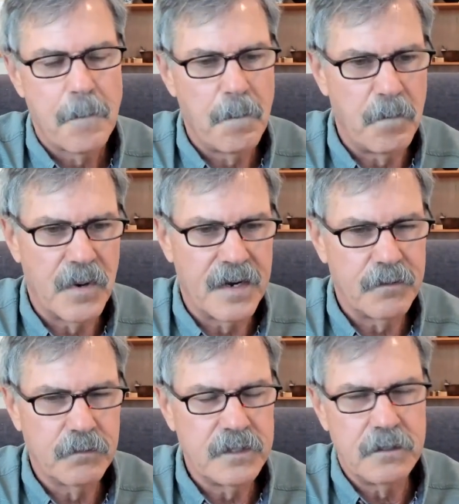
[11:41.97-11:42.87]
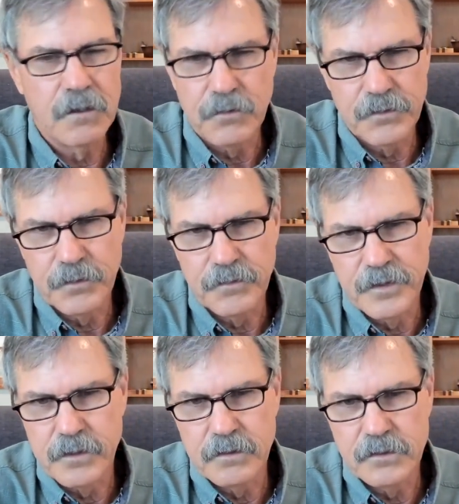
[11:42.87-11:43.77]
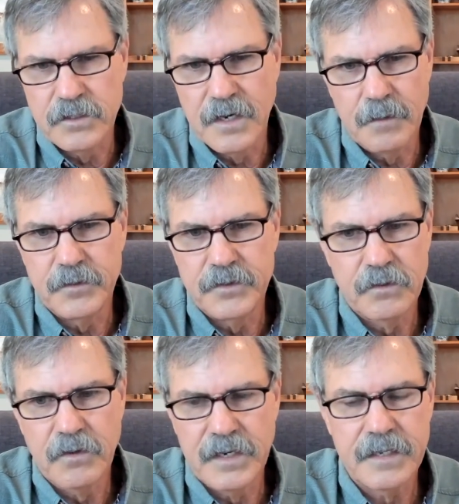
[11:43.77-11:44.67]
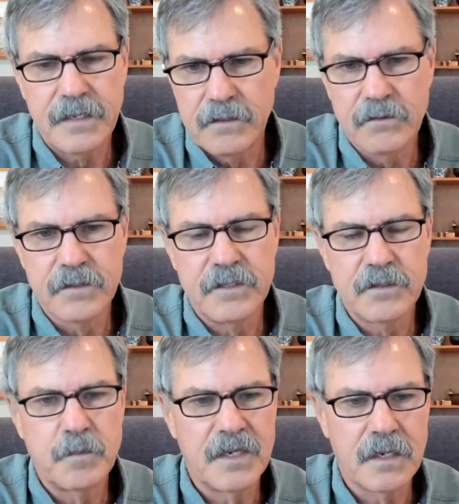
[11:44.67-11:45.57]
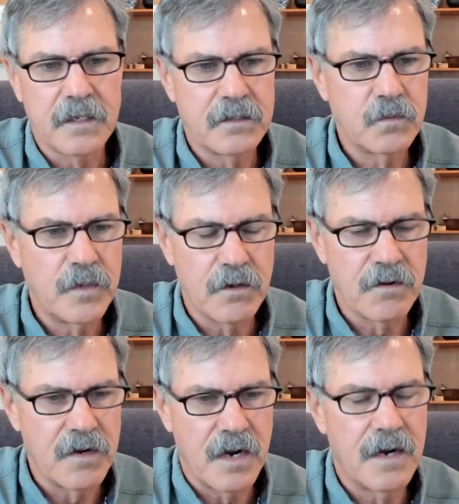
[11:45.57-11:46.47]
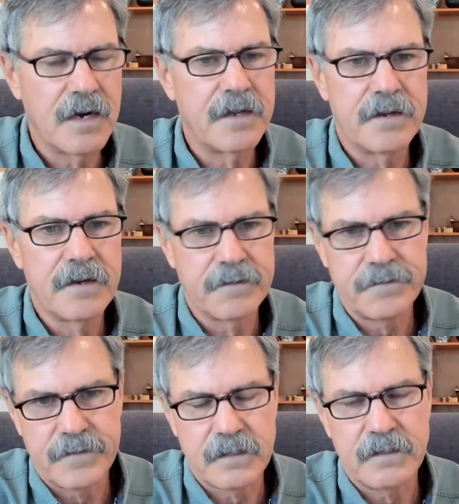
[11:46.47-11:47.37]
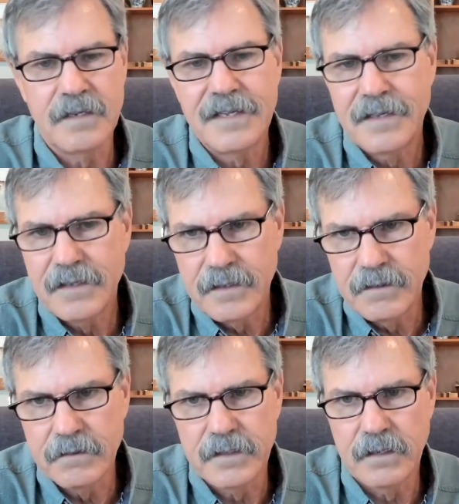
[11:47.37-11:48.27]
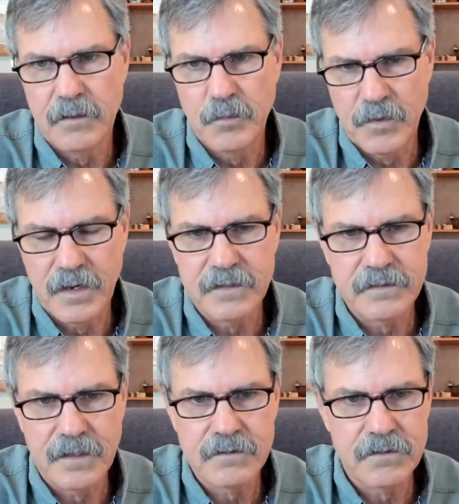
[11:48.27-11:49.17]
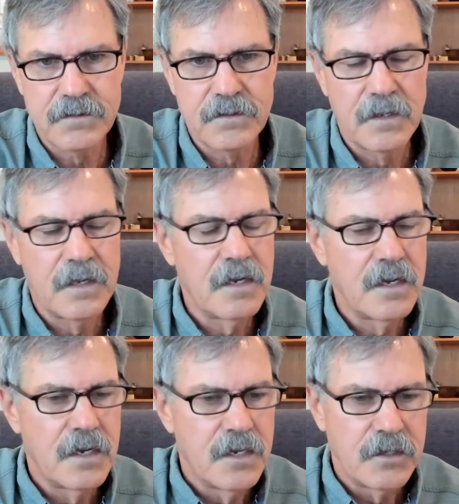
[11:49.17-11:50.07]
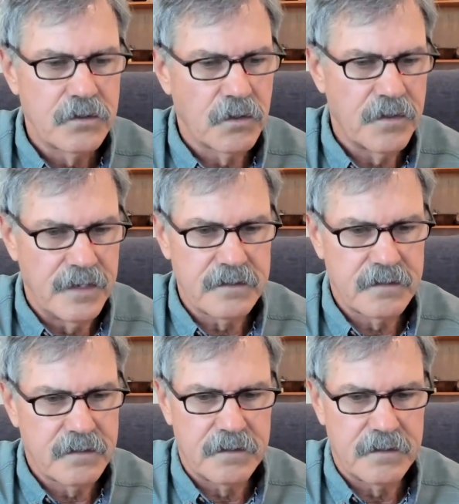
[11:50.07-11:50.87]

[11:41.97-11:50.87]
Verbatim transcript: but we don't do a very good job with chronic illness because we are not affecting healing processes. So that's